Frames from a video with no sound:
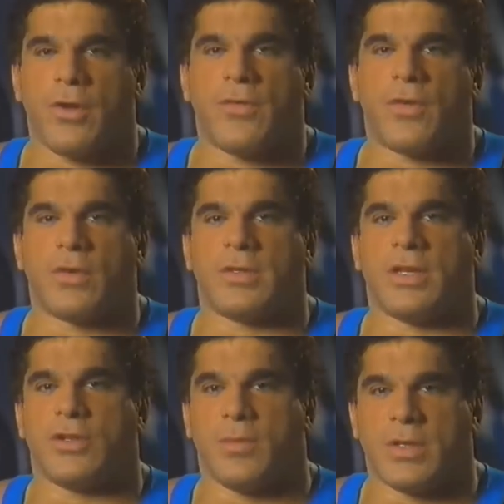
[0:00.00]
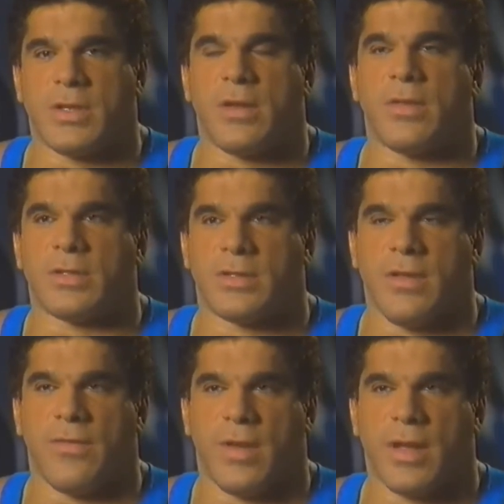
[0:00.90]
and fourth sets should be done the
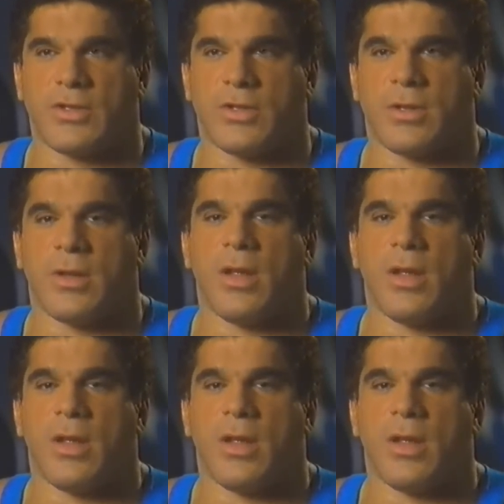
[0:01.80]
same fashion.